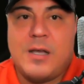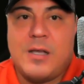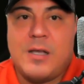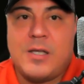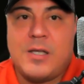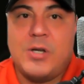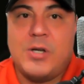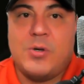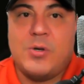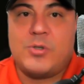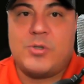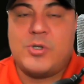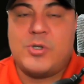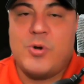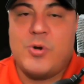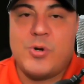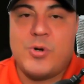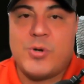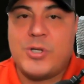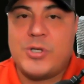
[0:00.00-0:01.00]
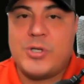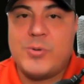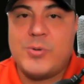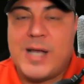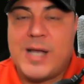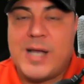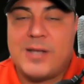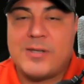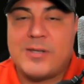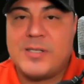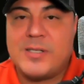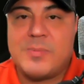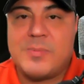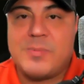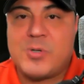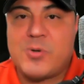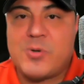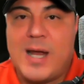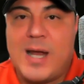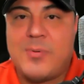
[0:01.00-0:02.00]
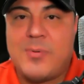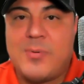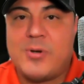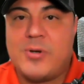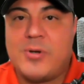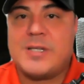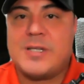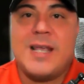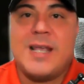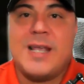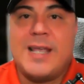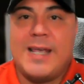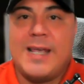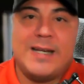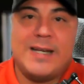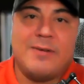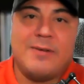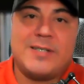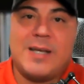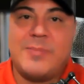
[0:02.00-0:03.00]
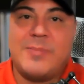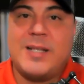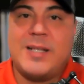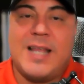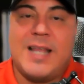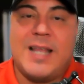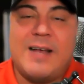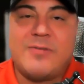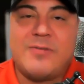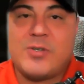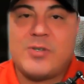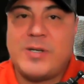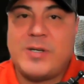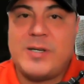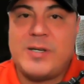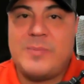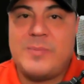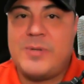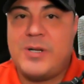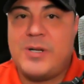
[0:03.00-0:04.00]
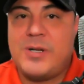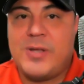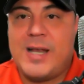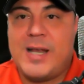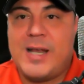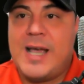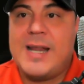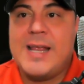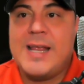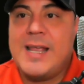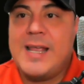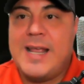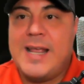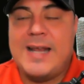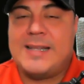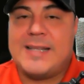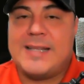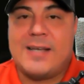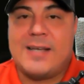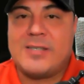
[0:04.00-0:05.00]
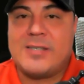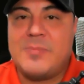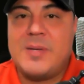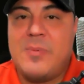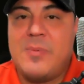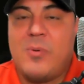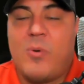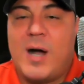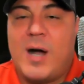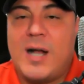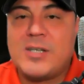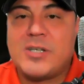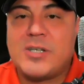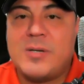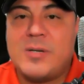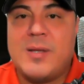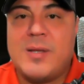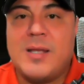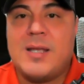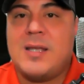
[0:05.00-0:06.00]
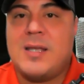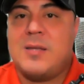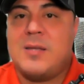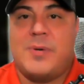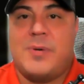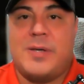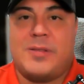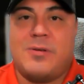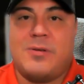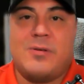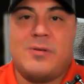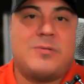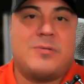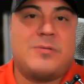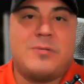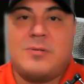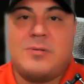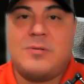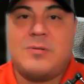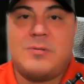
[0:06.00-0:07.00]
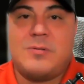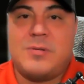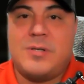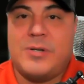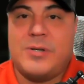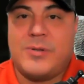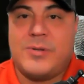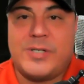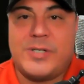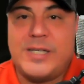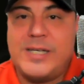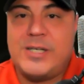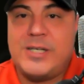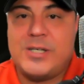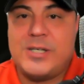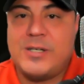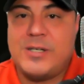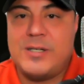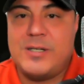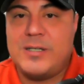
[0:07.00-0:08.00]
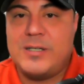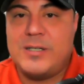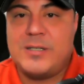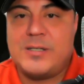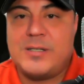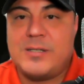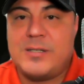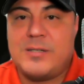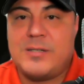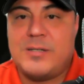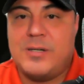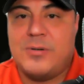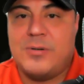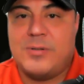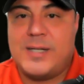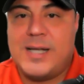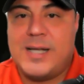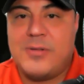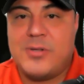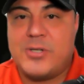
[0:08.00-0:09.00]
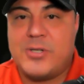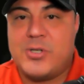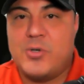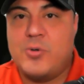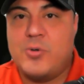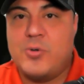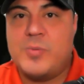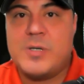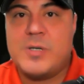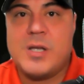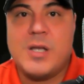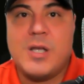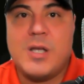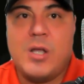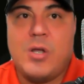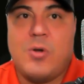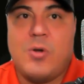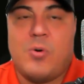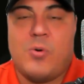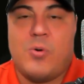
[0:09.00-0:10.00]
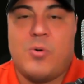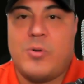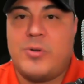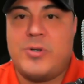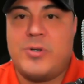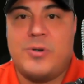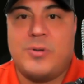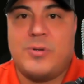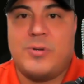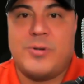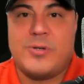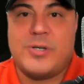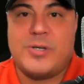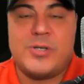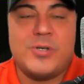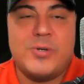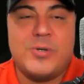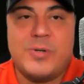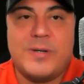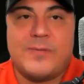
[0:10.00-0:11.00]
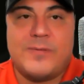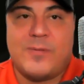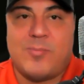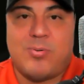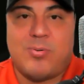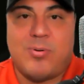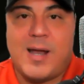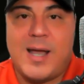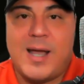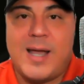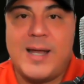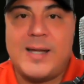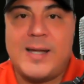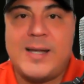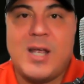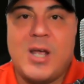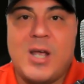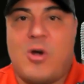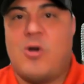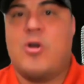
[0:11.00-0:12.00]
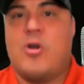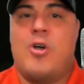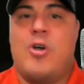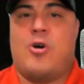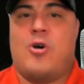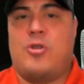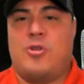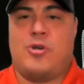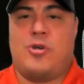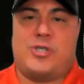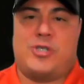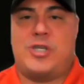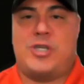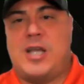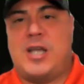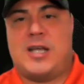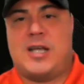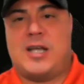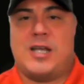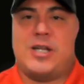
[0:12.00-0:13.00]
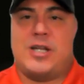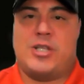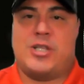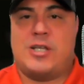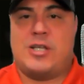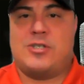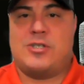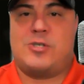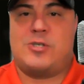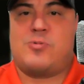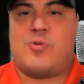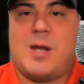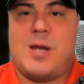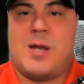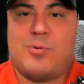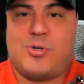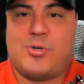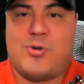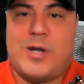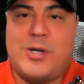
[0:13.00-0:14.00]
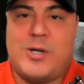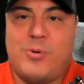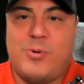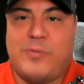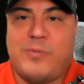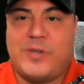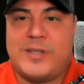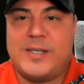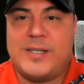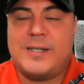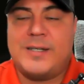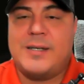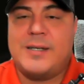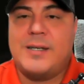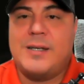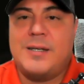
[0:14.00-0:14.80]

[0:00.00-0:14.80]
you know 202,000 subscribers and every time they live stream, you know, they got 8,000 people watching them, but they're you know their teaching is you know down the tubes or you know they're just doing it for pride oh oh look see i got 8000 subscribers so i know everything